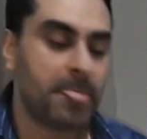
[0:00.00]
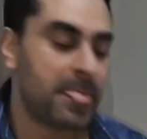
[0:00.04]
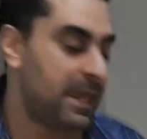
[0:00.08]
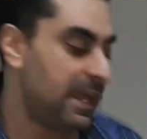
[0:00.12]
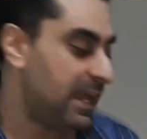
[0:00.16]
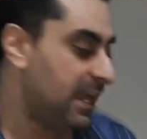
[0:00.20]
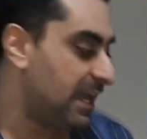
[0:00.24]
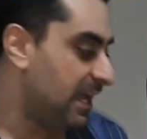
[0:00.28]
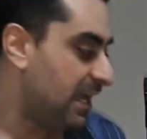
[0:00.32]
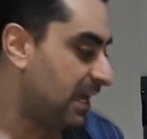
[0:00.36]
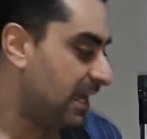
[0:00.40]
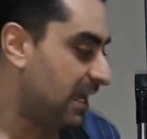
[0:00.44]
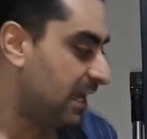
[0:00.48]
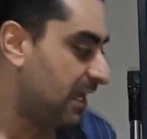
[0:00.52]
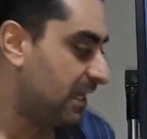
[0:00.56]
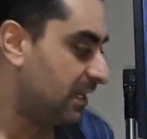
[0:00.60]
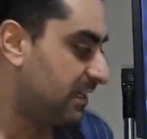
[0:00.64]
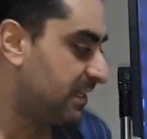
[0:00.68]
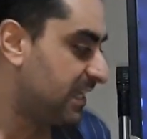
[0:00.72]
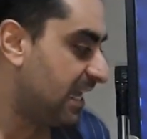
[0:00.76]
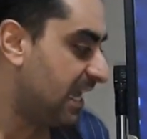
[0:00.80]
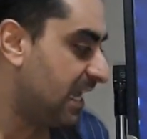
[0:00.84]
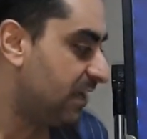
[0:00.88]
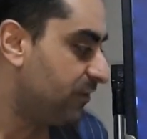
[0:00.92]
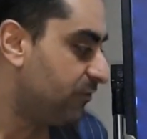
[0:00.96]

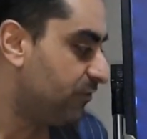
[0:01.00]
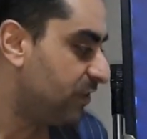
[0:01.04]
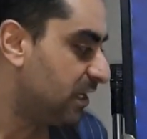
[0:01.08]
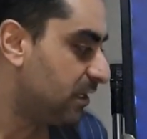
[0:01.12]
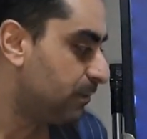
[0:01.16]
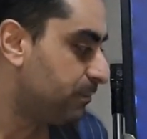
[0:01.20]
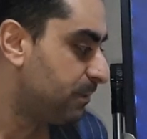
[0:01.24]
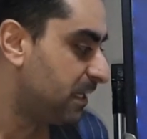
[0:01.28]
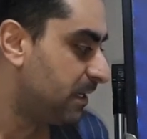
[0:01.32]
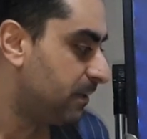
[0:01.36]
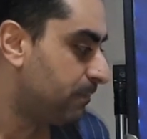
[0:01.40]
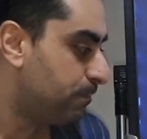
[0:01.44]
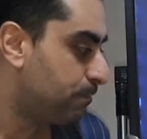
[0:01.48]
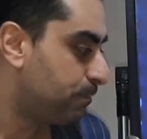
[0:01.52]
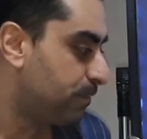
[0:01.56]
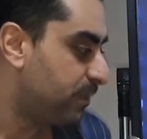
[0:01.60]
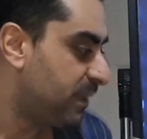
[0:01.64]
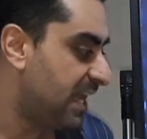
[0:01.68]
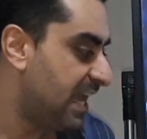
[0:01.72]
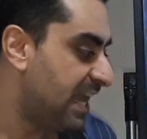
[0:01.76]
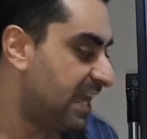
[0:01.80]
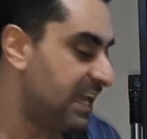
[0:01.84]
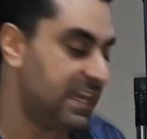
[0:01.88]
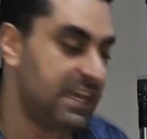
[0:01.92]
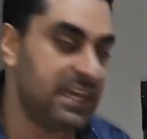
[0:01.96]
They will be
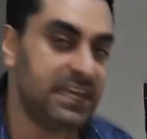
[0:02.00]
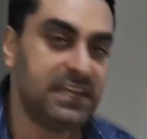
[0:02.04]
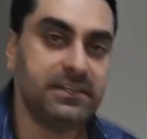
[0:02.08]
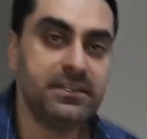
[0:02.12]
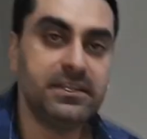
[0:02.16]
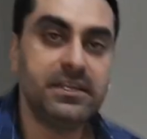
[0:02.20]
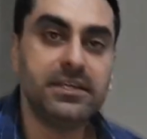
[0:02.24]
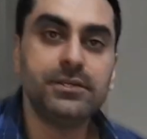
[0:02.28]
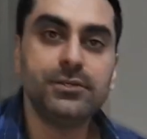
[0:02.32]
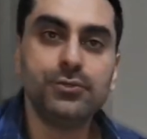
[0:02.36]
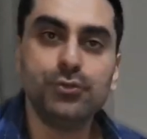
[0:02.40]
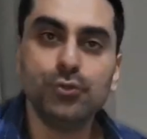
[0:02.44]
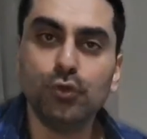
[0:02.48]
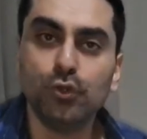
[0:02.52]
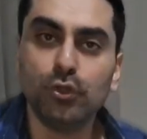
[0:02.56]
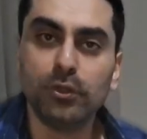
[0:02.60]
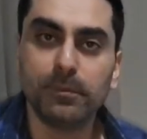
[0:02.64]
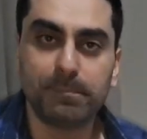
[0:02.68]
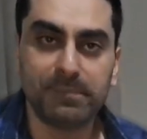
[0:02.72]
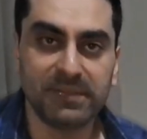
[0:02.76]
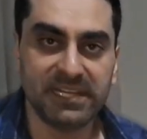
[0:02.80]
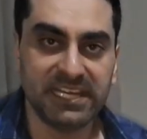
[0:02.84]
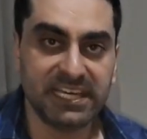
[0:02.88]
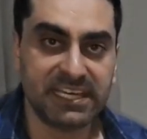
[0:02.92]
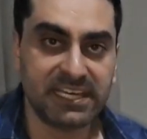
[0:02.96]
playing
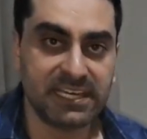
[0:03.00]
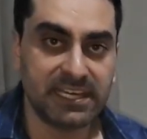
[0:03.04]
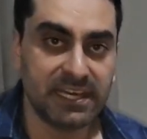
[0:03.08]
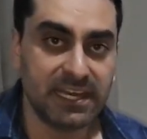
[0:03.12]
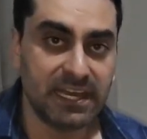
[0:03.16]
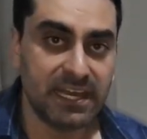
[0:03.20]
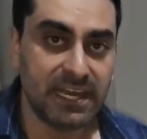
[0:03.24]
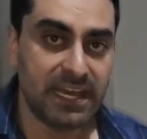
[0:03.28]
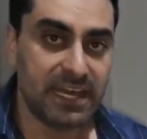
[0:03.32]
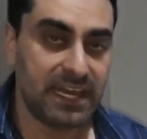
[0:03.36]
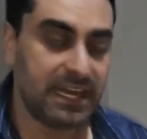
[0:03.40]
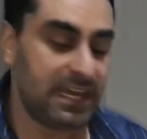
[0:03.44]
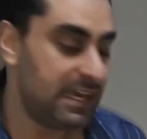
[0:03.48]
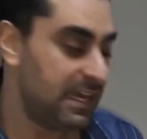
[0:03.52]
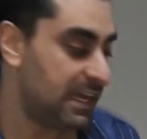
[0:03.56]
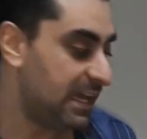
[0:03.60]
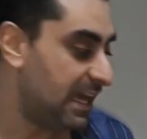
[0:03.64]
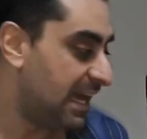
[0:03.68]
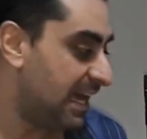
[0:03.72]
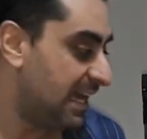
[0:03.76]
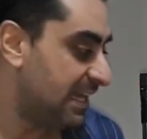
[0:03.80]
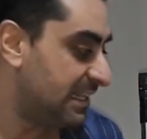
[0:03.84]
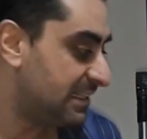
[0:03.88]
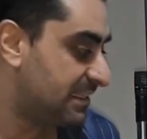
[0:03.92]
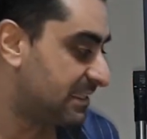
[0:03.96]
Europe League.
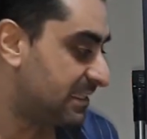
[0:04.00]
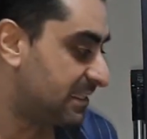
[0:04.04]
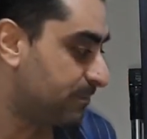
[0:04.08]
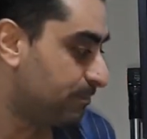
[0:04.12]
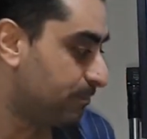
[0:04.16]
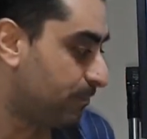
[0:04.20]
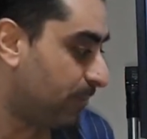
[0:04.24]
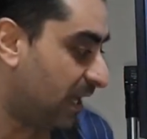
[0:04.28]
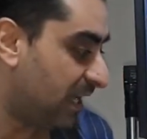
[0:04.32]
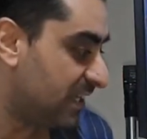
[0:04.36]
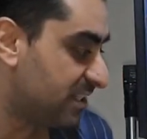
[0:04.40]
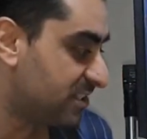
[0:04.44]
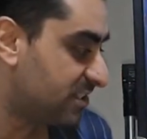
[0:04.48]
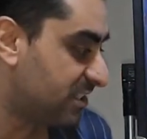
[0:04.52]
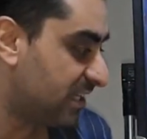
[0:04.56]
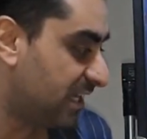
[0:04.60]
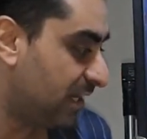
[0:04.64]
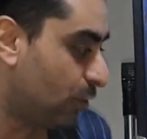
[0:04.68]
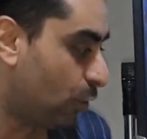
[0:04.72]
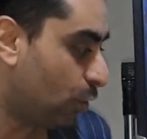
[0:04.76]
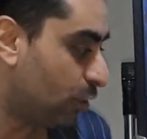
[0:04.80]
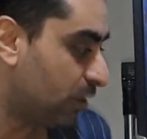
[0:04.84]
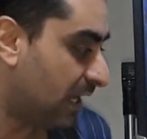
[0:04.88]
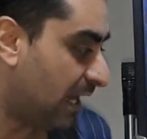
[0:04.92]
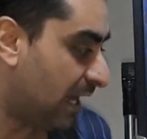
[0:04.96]
And
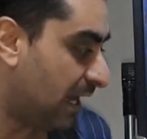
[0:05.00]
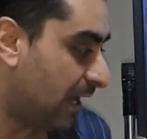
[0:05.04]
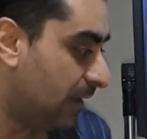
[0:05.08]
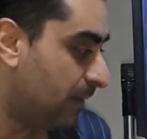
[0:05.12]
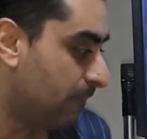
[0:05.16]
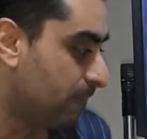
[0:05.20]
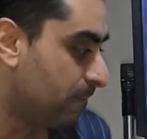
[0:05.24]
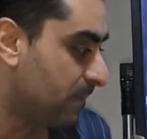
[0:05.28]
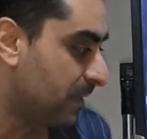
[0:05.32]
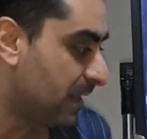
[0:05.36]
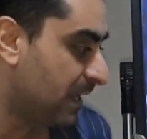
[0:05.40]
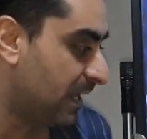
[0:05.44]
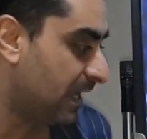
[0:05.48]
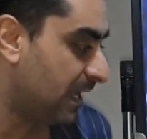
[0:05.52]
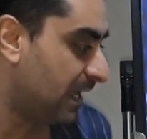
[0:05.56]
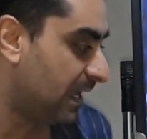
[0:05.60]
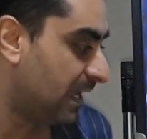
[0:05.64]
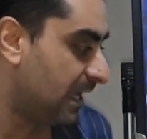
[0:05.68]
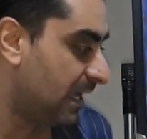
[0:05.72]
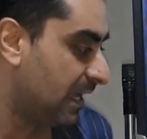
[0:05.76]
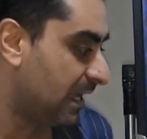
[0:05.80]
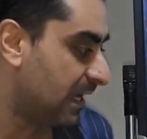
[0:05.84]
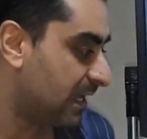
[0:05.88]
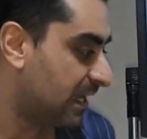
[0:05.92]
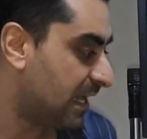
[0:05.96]
Barcelona
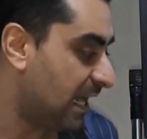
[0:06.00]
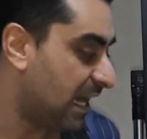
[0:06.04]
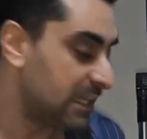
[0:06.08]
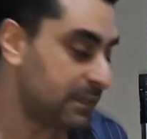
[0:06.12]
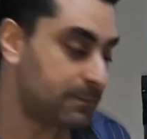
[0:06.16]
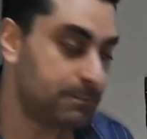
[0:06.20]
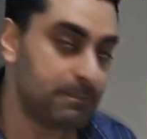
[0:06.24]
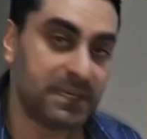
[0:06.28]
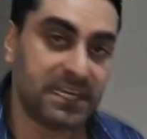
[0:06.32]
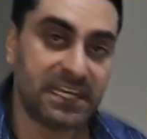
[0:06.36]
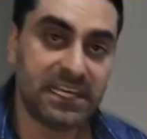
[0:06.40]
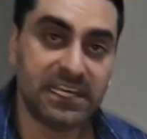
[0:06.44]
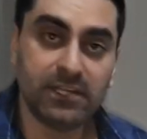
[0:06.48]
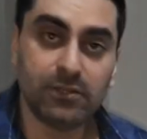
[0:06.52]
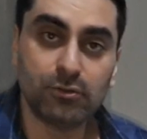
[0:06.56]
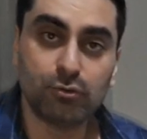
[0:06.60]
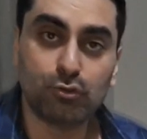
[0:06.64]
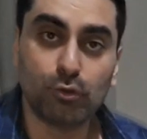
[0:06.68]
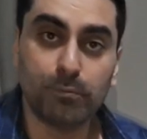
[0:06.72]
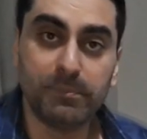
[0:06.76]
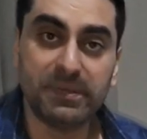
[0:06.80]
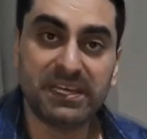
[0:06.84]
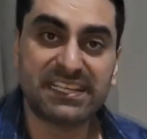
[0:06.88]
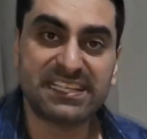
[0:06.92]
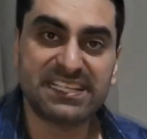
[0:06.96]
got me into
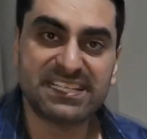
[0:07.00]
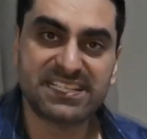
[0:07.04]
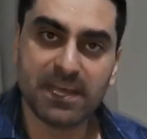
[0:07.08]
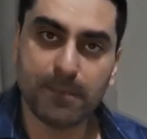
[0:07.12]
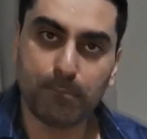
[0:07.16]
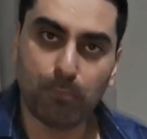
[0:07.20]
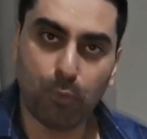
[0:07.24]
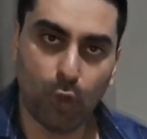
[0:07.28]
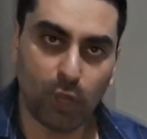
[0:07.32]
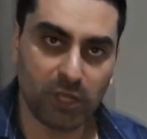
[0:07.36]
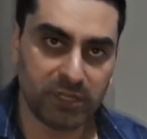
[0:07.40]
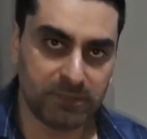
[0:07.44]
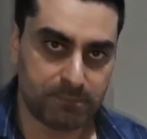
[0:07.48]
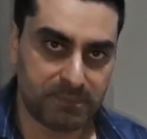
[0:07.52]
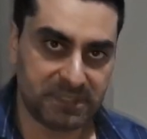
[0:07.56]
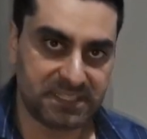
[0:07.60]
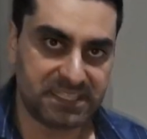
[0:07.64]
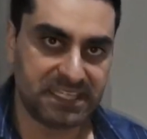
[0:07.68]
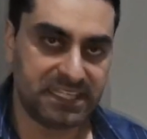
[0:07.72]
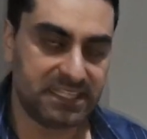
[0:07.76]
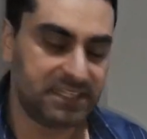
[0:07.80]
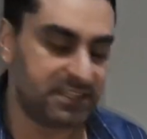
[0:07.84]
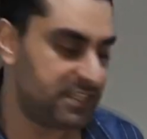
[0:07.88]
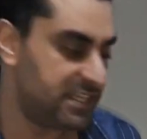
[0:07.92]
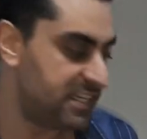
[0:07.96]
a bit disappointment
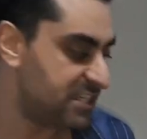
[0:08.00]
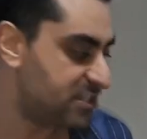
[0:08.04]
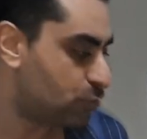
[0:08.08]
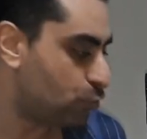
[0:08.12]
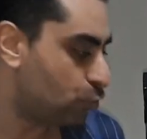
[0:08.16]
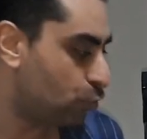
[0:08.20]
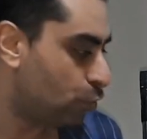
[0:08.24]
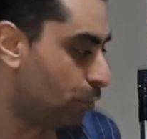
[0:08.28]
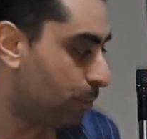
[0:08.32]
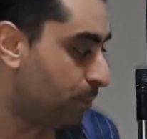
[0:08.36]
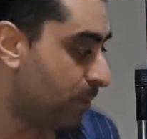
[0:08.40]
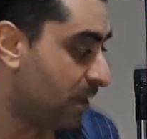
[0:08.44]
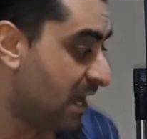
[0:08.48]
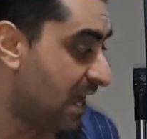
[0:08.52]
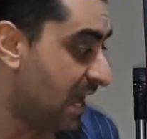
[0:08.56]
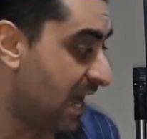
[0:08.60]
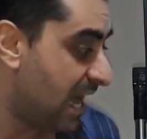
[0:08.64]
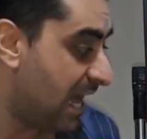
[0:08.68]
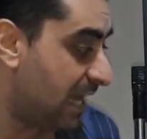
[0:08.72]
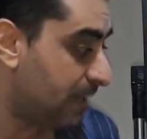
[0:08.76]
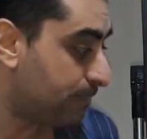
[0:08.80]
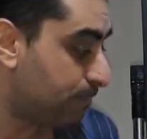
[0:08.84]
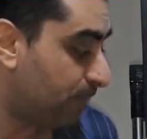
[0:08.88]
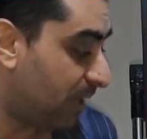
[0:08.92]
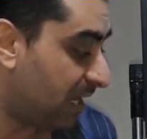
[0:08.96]
in this group.
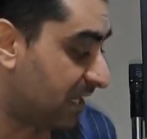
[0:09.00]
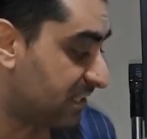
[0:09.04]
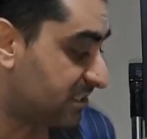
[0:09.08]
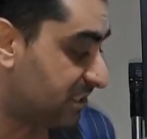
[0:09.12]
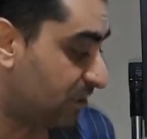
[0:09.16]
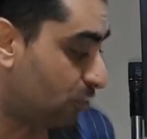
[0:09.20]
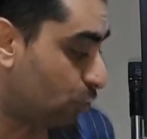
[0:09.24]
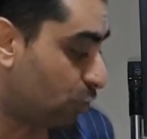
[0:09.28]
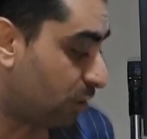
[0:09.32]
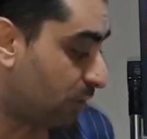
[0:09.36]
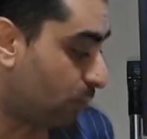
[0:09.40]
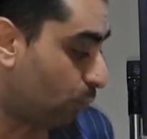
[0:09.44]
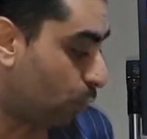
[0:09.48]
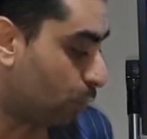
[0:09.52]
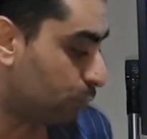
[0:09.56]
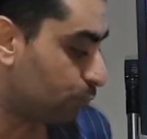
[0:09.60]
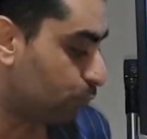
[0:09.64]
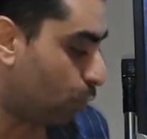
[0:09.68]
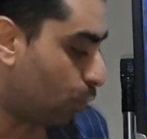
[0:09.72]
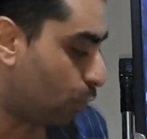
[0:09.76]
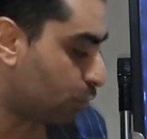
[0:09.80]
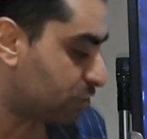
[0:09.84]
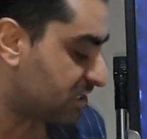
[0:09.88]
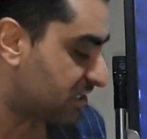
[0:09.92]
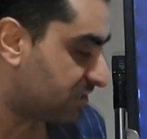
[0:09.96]
And Barcelona won
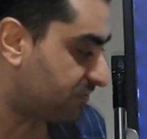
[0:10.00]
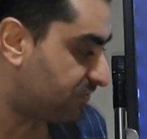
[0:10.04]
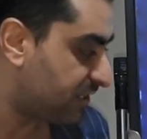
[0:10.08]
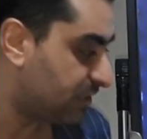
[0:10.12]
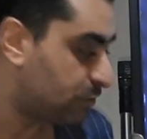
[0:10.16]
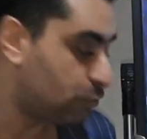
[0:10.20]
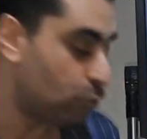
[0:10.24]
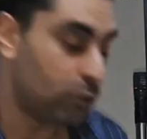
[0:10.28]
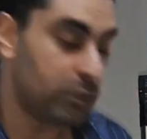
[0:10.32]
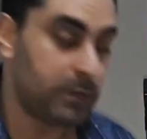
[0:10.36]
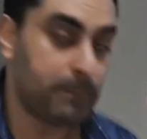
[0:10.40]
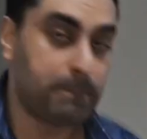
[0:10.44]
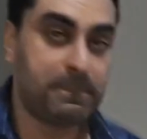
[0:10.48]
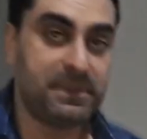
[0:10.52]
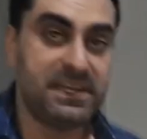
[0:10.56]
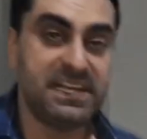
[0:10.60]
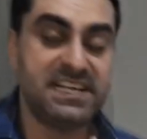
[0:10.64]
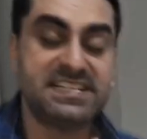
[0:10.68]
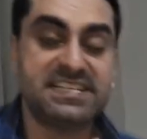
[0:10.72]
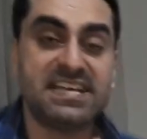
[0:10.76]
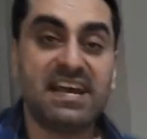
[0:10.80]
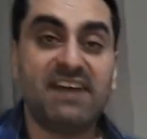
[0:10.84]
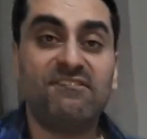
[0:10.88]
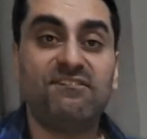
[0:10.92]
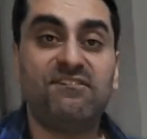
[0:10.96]
versus Victoria
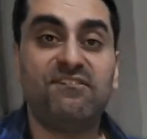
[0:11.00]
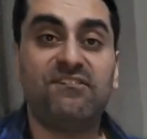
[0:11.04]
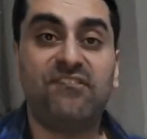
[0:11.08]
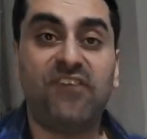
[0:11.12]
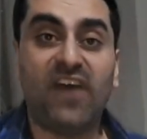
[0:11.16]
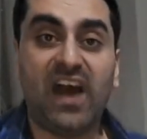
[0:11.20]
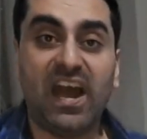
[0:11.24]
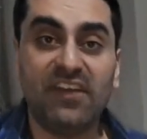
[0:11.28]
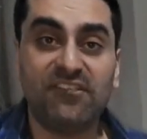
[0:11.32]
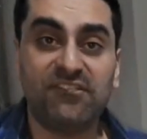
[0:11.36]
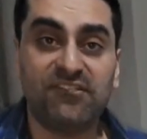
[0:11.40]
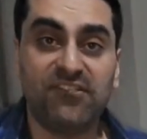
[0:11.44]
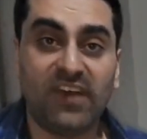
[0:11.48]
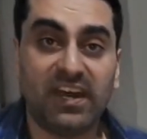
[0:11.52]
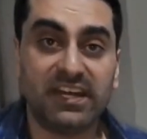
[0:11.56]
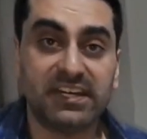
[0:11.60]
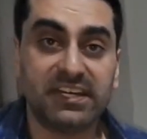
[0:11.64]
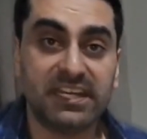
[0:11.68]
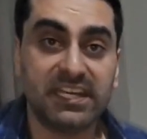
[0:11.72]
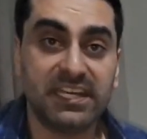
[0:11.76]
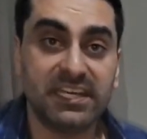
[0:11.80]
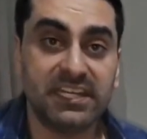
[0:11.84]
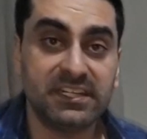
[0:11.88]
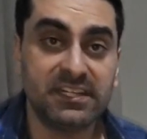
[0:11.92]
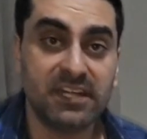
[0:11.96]
Pilsen 5-1
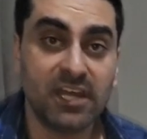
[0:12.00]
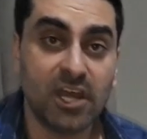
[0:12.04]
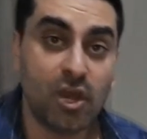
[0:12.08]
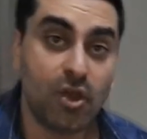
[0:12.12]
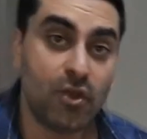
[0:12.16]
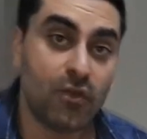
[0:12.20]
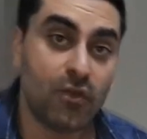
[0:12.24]
in